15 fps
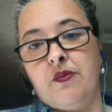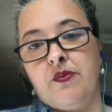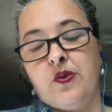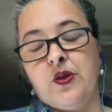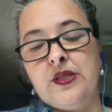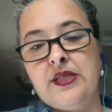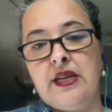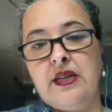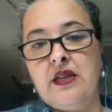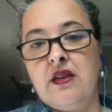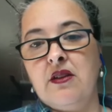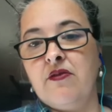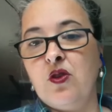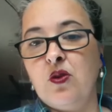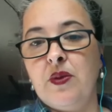present in
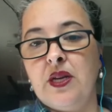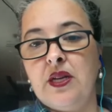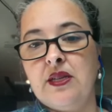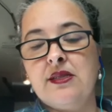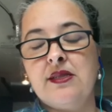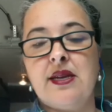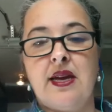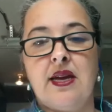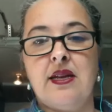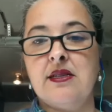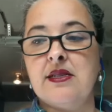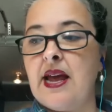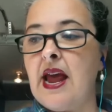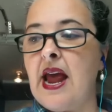a few minutes, and